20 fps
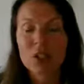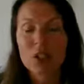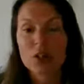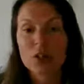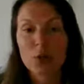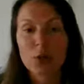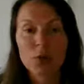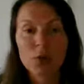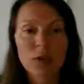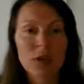
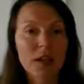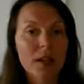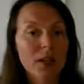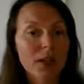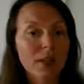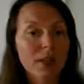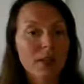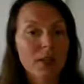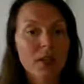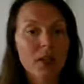
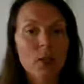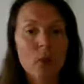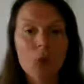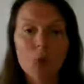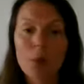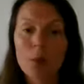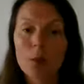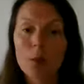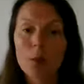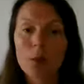associated with the
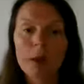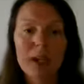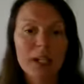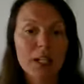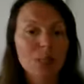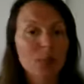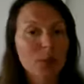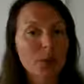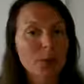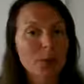normal
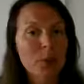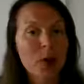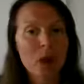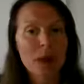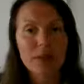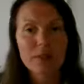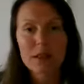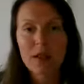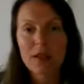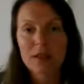aging
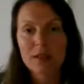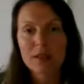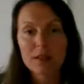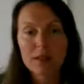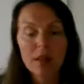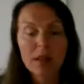process